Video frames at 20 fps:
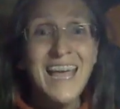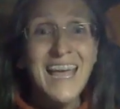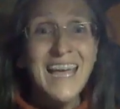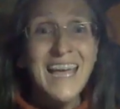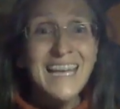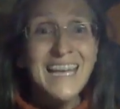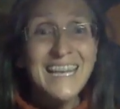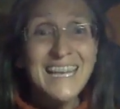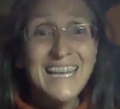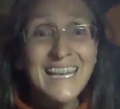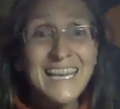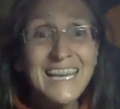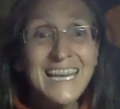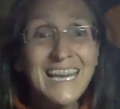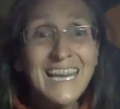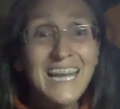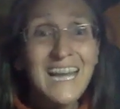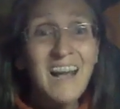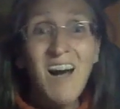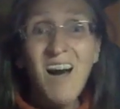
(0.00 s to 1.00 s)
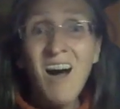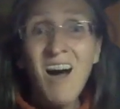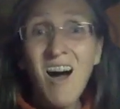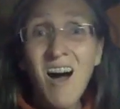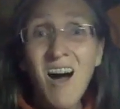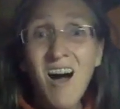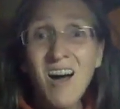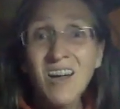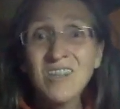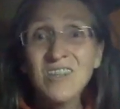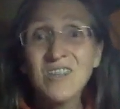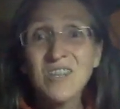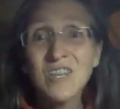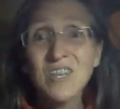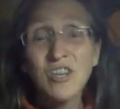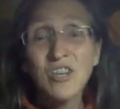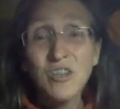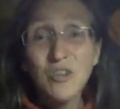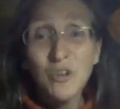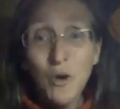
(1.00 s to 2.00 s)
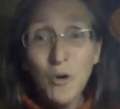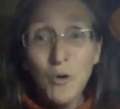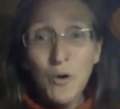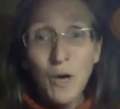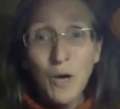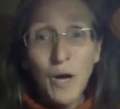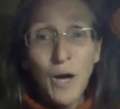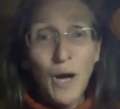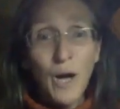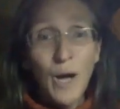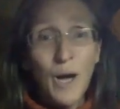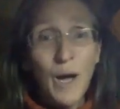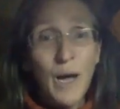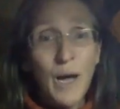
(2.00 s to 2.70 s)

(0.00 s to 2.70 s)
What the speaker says: healing arts and yoga.